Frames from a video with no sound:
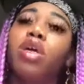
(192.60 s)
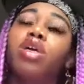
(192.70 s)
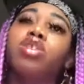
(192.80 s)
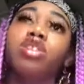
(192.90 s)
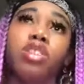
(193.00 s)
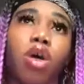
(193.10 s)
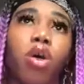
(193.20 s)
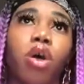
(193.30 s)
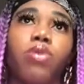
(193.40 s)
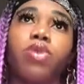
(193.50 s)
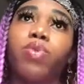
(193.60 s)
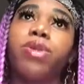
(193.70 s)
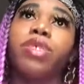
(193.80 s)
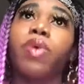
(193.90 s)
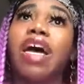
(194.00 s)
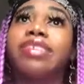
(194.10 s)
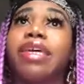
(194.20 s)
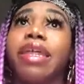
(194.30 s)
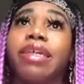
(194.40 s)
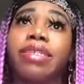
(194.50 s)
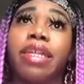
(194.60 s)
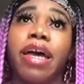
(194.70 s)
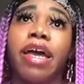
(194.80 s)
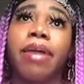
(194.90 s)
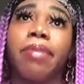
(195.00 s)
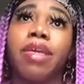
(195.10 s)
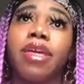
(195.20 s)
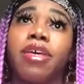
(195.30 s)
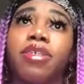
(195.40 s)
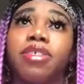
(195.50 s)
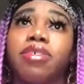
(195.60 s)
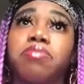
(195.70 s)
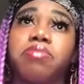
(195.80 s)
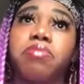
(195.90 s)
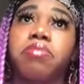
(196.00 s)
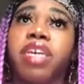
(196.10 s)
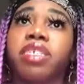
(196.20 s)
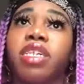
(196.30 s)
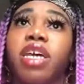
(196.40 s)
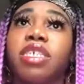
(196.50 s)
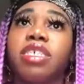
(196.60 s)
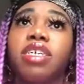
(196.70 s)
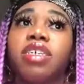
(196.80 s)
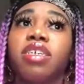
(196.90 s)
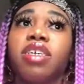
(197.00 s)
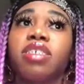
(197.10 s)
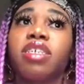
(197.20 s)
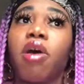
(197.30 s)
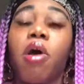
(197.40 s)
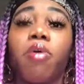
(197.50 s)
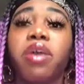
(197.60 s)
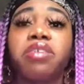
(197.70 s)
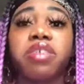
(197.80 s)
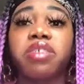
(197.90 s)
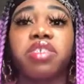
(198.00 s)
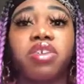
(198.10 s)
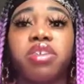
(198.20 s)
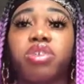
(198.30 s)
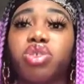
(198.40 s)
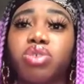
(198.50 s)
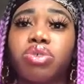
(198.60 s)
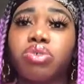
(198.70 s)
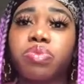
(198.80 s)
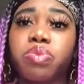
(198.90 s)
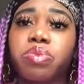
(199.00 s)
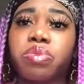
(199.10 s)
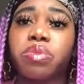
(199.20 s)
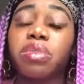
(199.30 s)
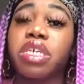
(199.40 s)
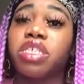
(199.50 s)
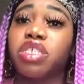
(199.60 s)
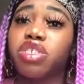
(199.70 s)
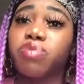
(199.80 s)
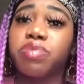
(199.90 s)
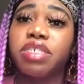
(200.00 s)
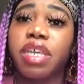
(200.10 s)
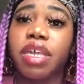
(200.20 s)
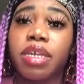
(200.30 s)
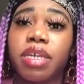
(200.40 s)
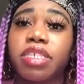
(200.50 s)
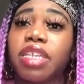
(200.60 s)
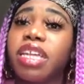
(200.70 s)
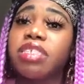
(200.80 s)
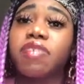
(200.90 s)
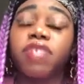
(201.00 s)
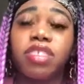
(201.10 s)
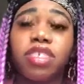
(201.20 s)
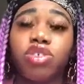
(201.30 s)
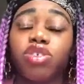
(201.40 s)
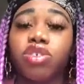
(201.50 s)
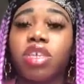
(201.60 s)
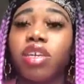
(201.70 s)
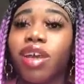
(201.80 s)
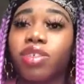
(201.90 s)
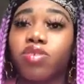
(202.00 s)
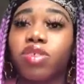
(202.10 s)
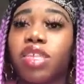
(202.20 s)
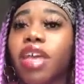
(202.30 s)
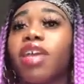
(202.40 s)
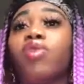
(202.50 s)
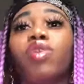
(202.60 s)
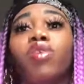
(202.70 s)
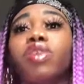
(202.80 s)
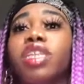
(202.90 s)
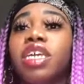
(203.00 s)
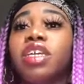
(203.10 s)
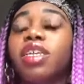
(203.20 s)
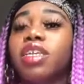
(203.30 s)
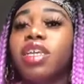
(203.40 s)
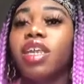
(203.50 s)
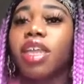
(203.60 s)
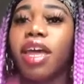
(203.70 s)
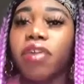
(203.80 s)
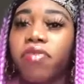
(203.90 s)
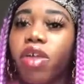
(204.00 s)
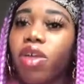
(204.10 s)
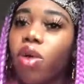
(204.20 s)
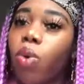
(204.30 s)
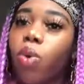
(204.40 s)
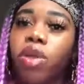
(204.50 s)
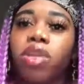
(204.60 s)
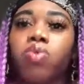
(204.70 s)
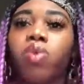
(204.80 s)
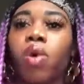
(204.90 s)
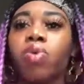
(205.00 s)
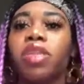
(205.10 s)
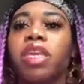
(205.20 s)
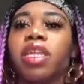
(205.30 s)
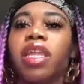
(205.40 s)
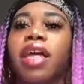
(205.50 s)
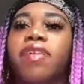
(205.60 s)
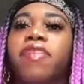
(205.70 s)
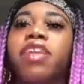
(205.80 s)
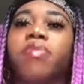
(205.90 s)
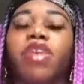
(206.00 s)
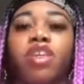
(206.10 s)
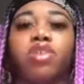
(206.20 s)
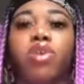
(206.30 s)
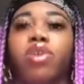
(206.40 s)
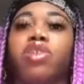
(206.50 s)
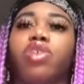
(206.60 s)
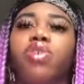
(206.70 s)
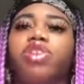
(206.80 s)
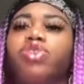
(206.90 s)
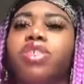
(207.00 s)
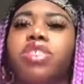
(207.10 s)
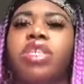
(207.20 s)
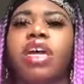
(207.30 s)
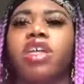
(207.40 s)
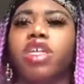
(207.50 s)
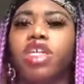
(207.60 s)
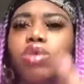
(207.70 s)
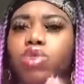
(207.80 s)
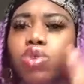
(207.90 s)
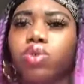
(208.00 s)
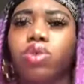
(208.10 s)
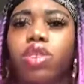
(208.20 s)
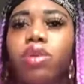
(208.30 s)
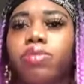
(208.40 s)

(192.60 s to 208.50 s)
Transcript: So reason why I say that is a lie, because basically I said it's not always necessarily true. That the teachers be saying is a lot of stuff the teachers in high school say you don't need in life, or you won't need in life. It depends on the career choices that you choose, though.